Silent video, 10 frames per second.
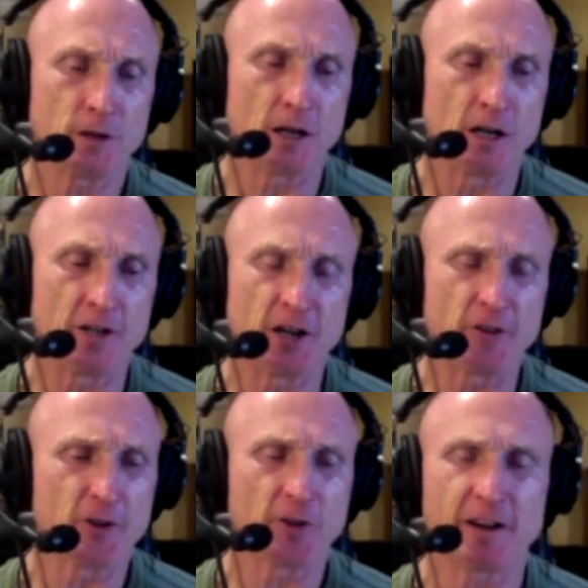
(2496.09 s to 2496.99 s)

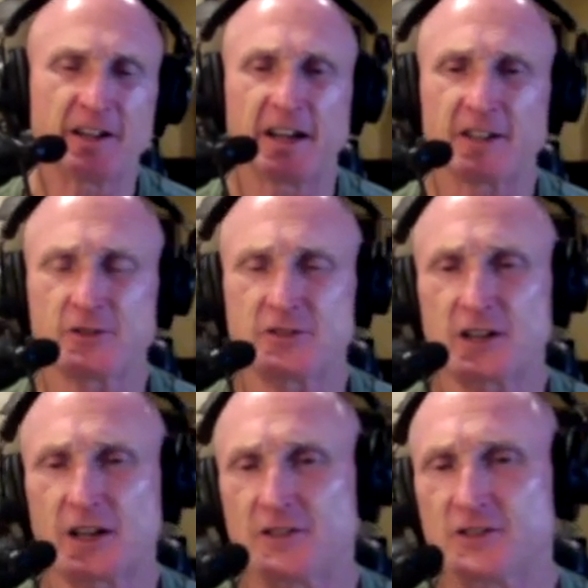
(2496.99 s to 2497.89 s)
another great
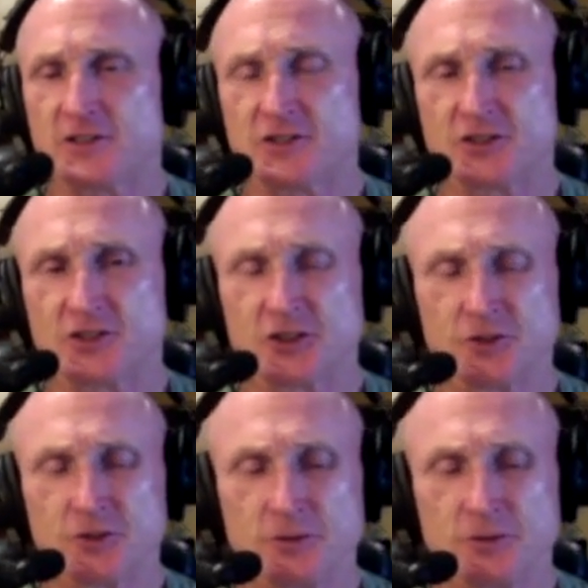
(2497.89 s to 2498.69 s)
exercise is just to